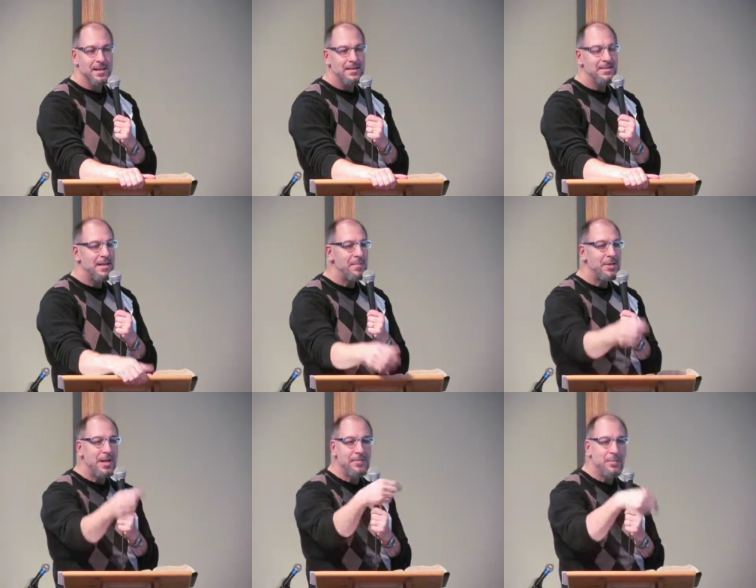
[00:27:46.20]
Does that mean
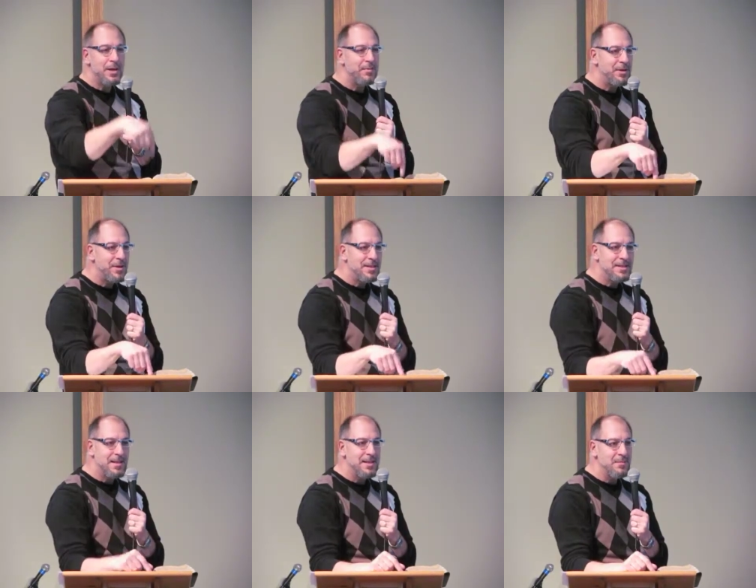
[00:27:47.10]
you have to bring him here on
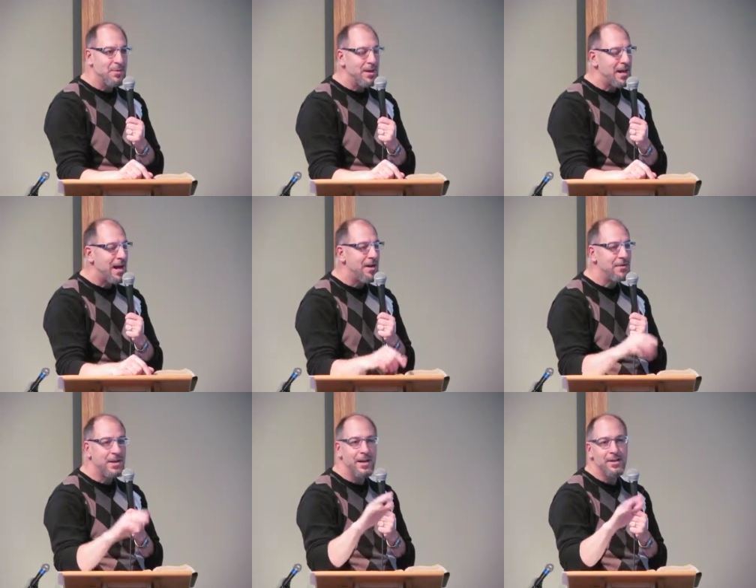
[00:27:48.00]
Sunday morning? I
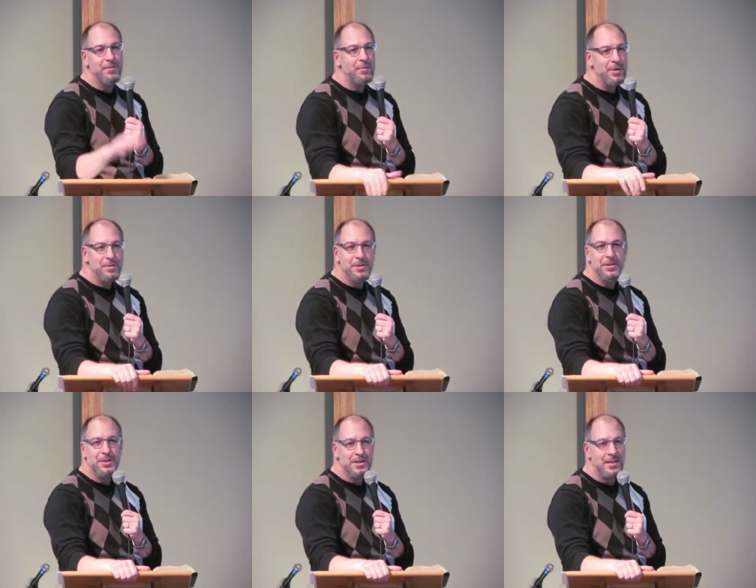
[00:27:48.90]
don't care if you bring him to
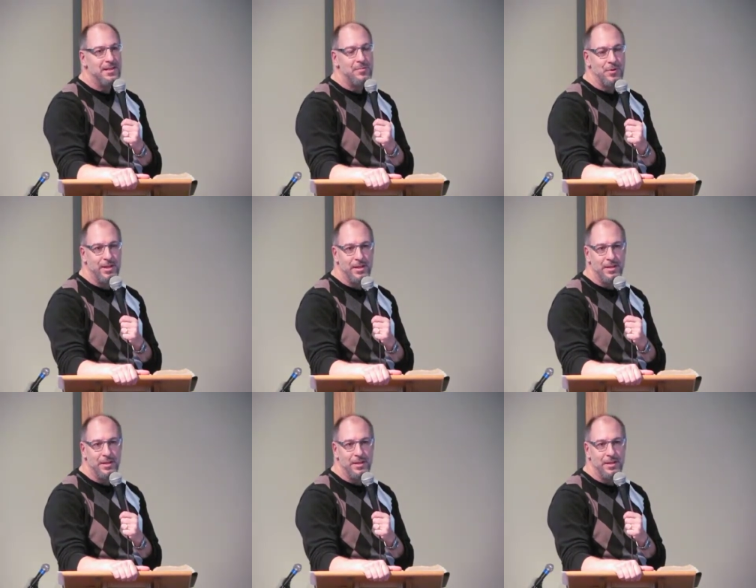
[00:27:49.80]
church on Sunday morning.